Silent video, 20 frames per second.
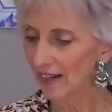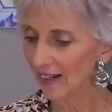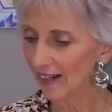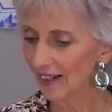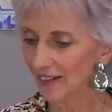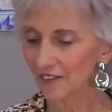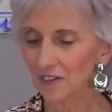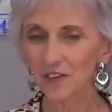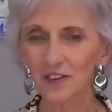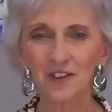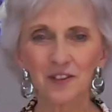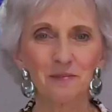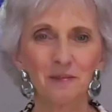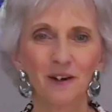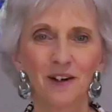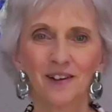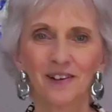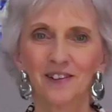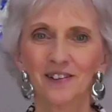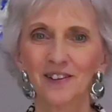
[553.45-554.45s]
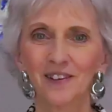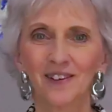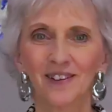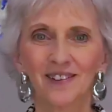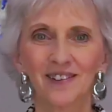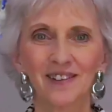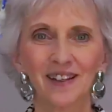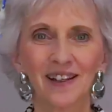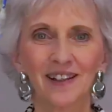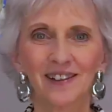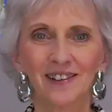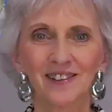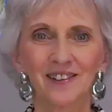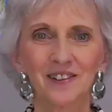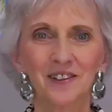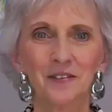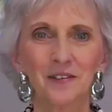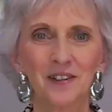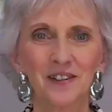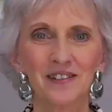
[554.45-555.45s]
And of course, Margot's all excited because
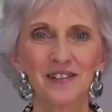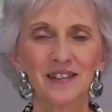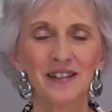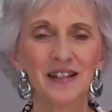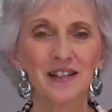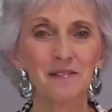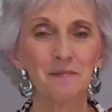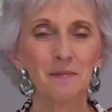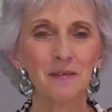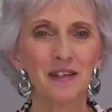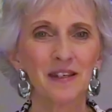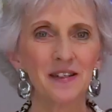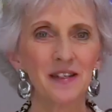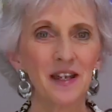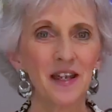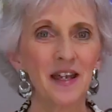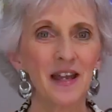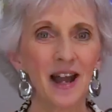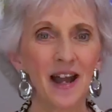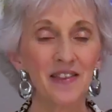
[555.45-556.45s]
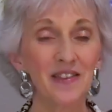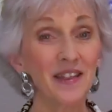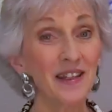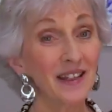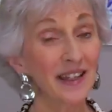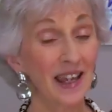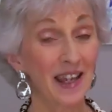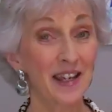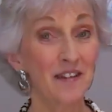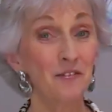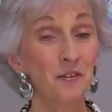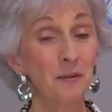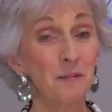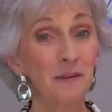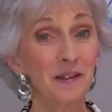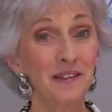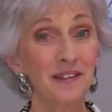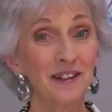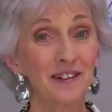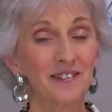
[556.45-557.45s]
she wants to meet. I think Kafe will
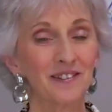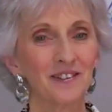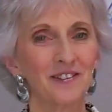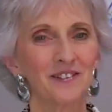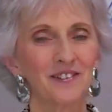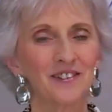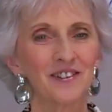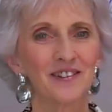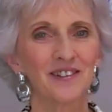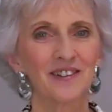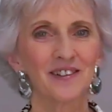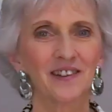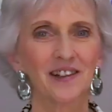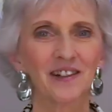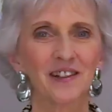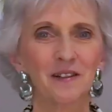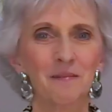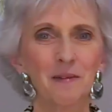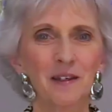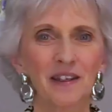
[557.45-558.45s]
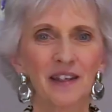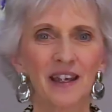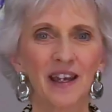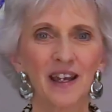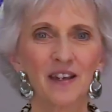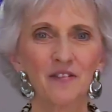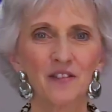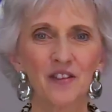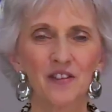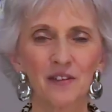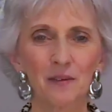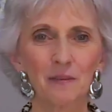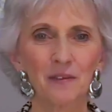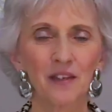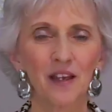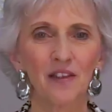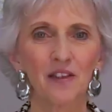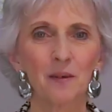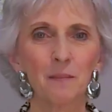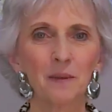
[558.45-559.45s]
be there, so she's excited to meet Kafe and some of
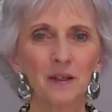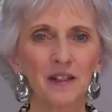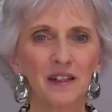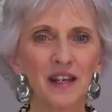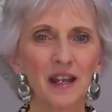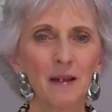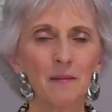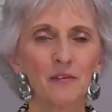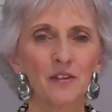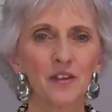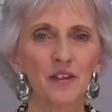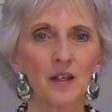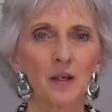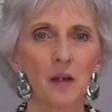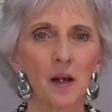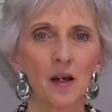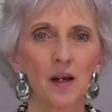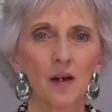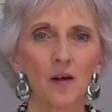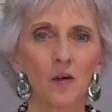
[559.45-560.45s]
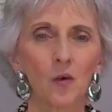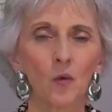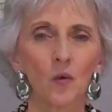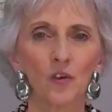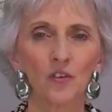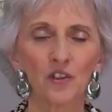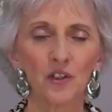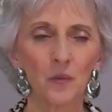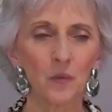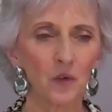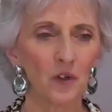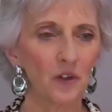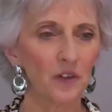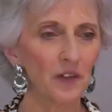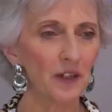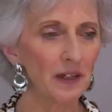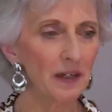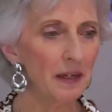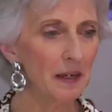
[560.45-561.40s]
the other big names in the quilting world.